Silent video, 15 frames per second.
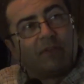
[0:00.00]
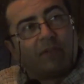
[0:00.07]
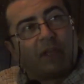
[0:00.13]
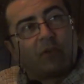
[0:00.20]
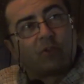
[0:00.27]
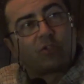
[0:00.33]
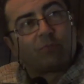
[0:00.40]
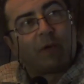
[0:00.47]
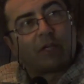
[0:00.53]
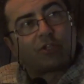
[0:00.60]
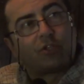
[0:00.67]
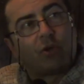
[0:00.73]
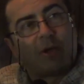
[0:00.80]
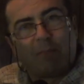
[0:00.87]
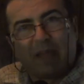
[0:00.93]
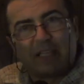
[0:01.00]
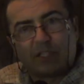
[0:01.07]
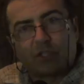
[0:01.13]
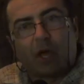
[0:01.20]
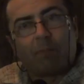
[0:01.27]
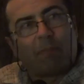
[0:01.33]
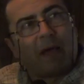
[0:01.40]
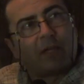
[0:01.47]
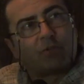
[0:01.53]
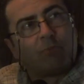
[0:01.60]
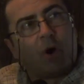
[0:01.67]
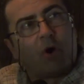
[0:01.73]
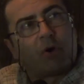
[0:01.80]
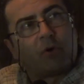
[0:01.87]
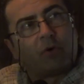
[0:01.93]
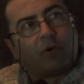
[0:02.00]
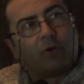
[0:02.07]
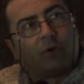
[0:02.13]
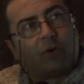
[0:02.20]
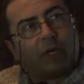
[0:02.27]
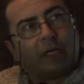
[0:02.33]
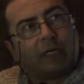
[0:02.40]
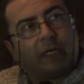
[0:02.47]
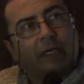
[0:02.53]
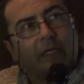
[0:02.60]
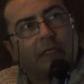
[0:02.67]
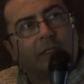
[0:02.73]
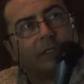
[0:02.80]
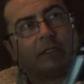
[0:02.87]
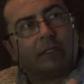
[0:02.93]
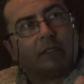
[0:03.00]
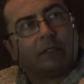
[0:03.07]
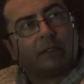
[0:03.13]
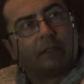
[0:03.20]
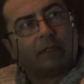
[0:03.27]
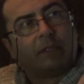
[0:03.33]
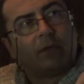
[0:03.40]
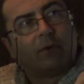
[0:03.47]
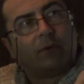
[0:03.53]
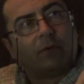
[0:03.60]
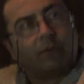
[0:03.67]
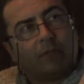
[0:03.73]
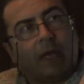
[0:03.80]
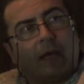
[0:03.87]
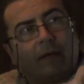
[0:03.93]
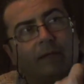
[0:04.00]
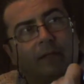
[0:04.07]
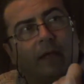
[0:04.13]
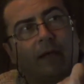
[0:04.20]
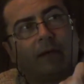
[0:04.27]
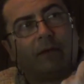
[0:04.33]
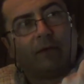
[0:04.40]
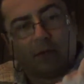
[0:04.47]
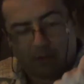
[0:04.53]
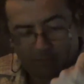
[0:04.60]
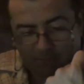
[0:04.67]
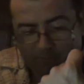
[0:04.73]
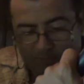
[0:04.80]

Thank you so much. You know, I may stop by tomorrow, you know, and uh, that'd be lovely, and we'd love to have you.